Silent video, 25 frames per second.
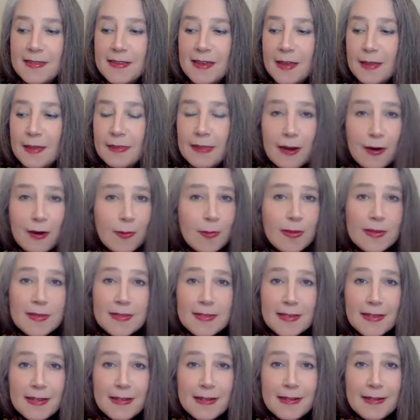a
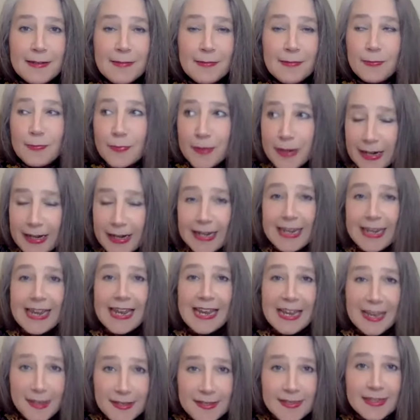therapist can really
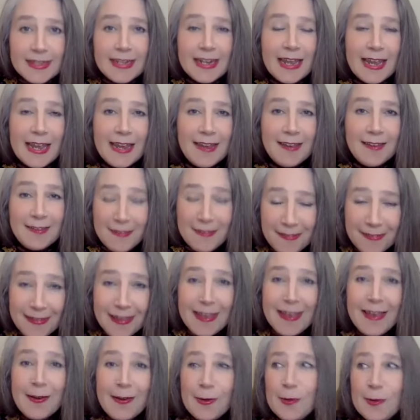easily,
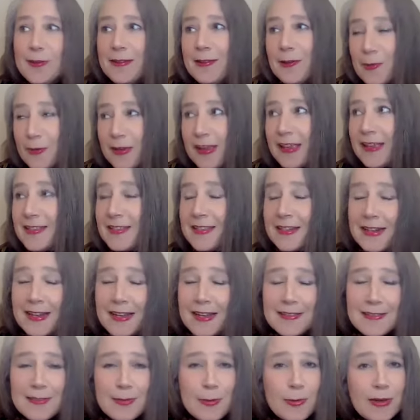well, not easily,
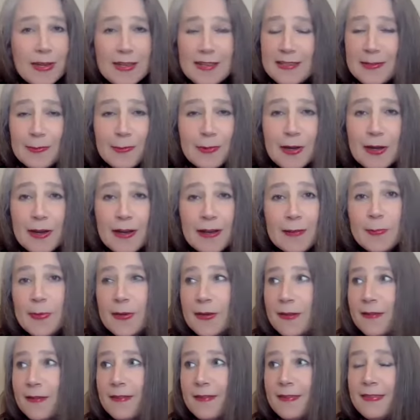it's not easy work,
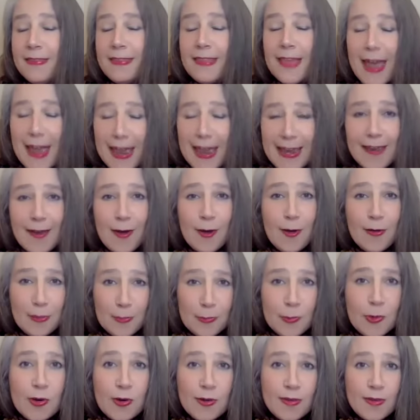but they are
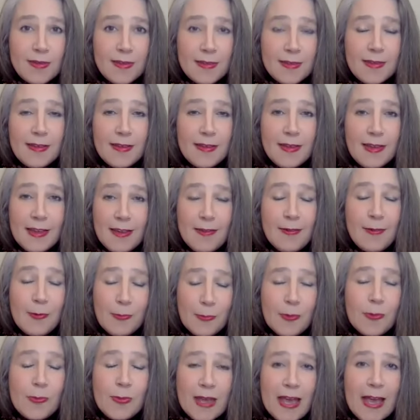the one who
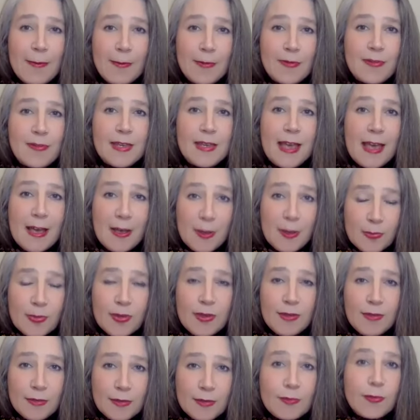will be able to
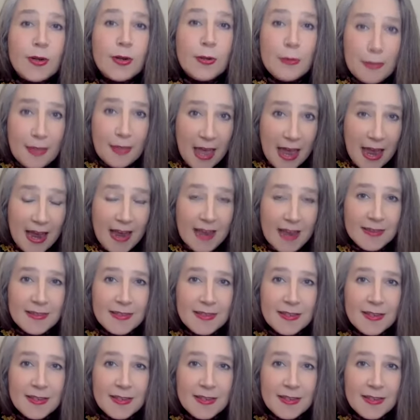help you through that.